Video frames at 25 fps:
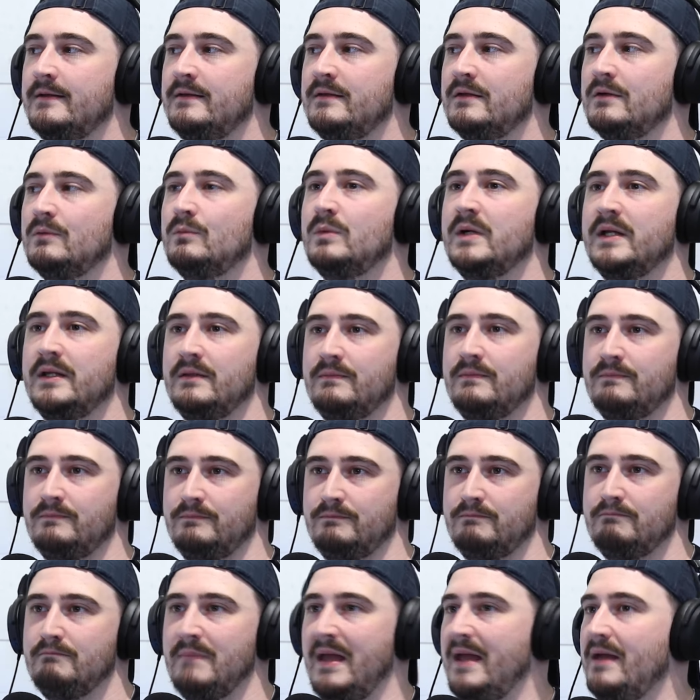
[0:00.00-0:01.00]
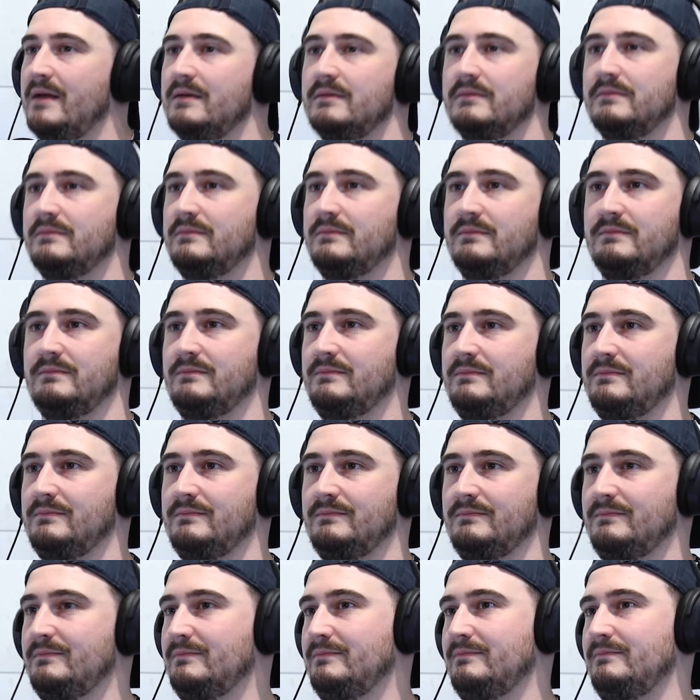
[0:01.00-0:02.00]
We met
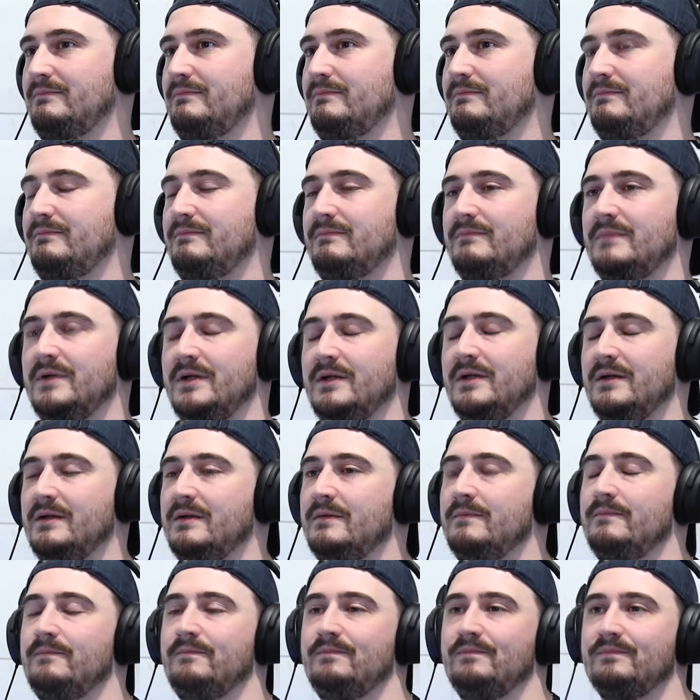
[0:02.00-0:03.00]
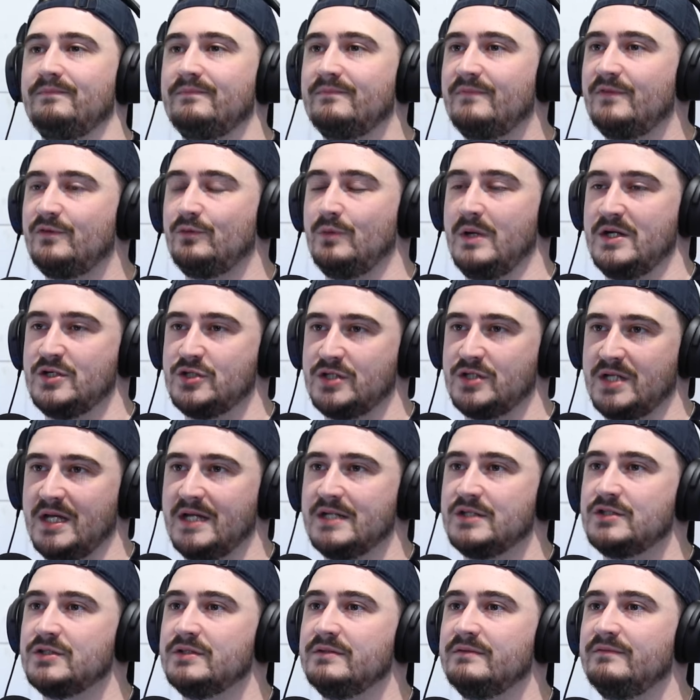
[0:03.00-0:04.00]
through
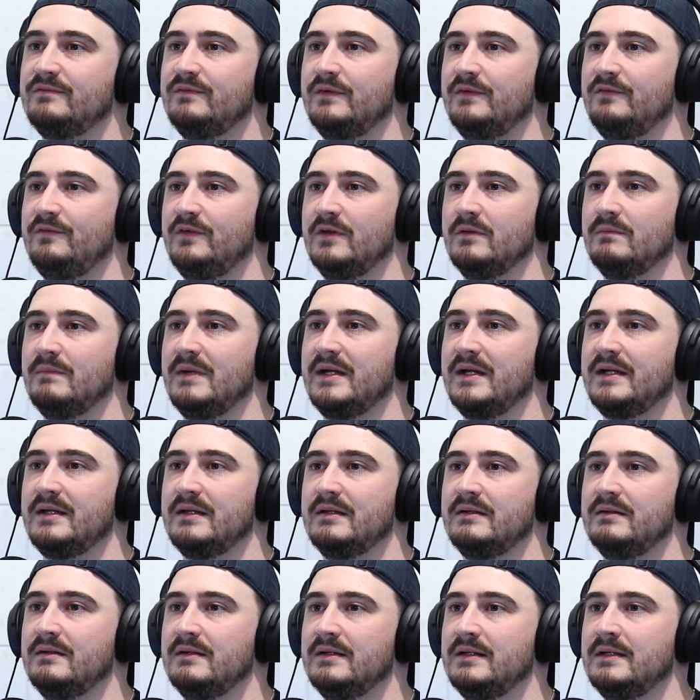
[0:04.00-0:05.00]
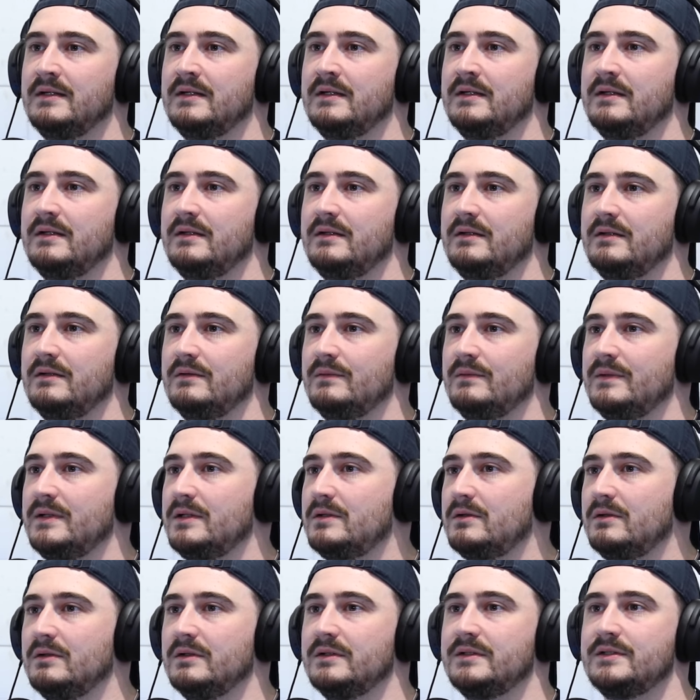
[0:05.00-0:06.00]
education for filmmaking. In
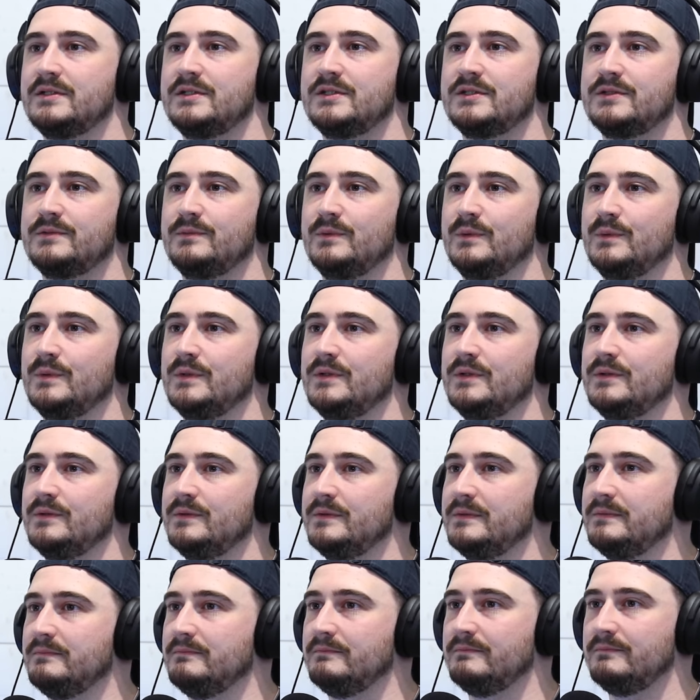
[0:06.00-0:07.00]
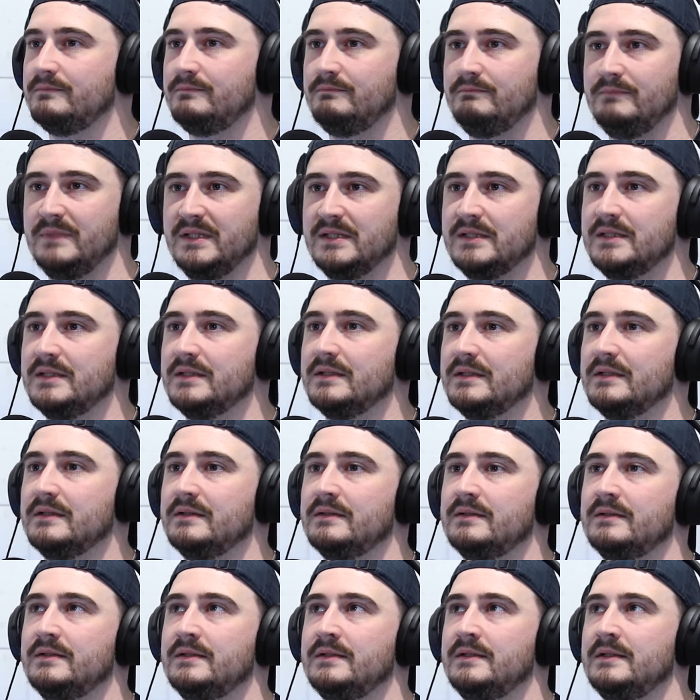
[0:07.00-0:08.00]
college we were doing media.
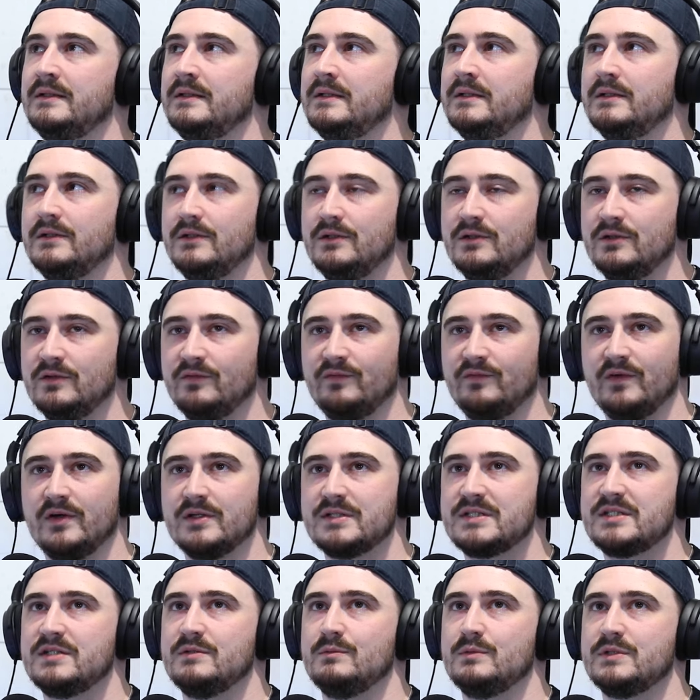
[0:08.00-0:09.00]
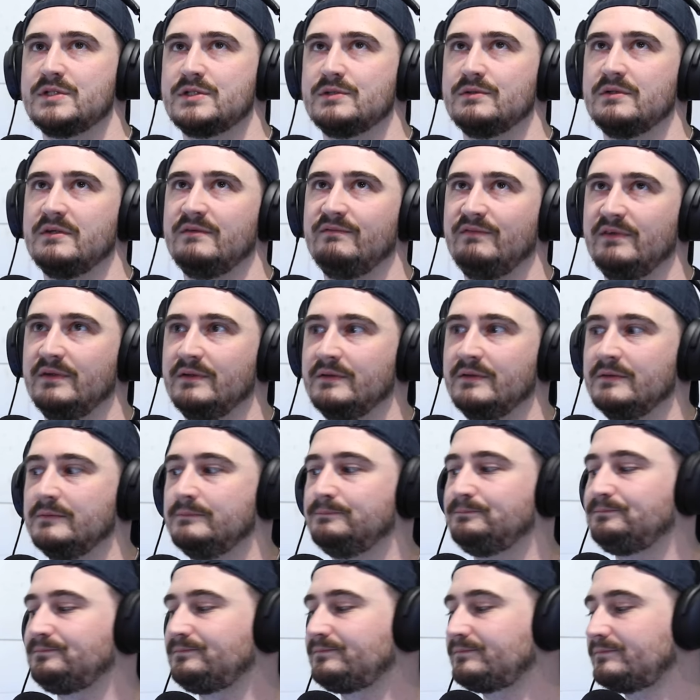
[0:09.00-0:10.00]
University we studied film.